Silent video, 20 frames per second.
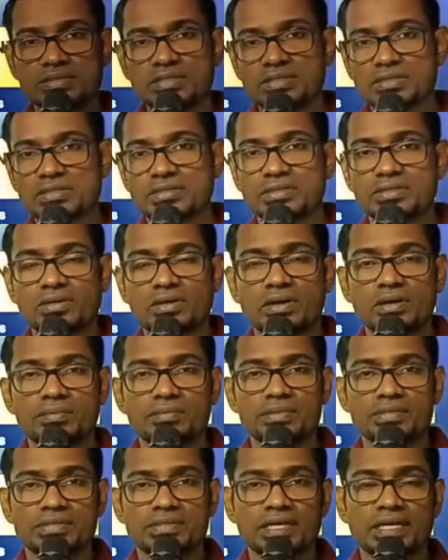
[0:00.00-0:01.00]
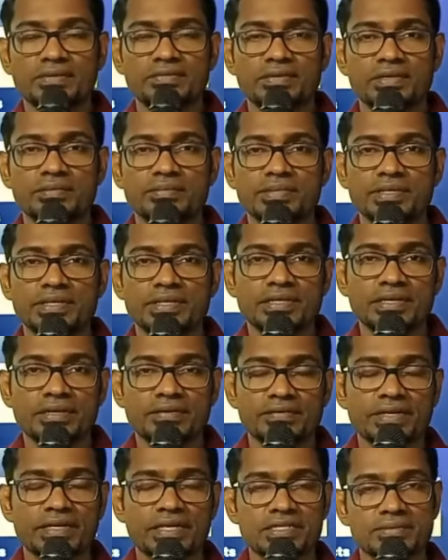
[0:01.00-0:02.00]
are the topics that we'll be
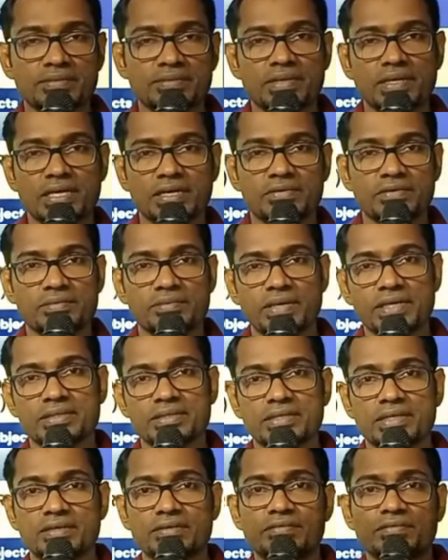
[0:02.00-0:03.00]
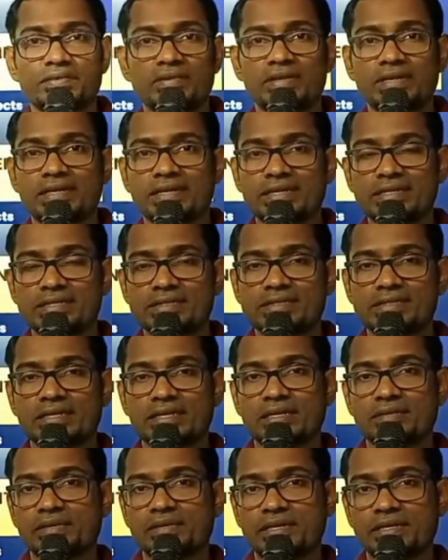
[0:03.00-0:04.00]
covering as part of our Python for Kids
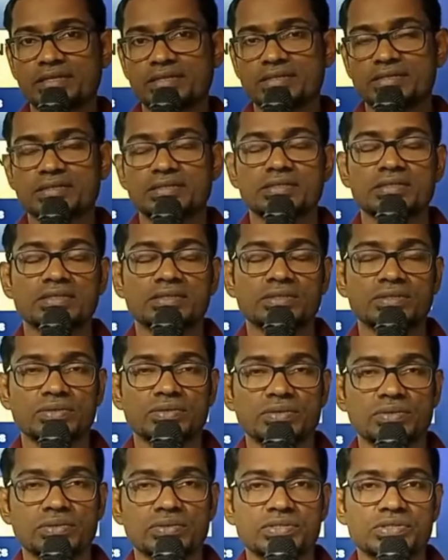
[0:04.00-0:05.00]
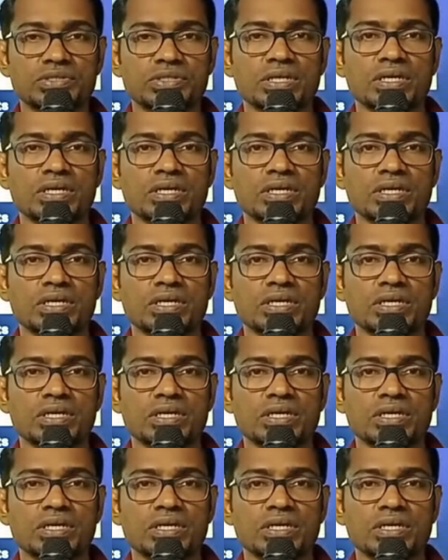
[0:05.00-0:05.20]
and Beginners course.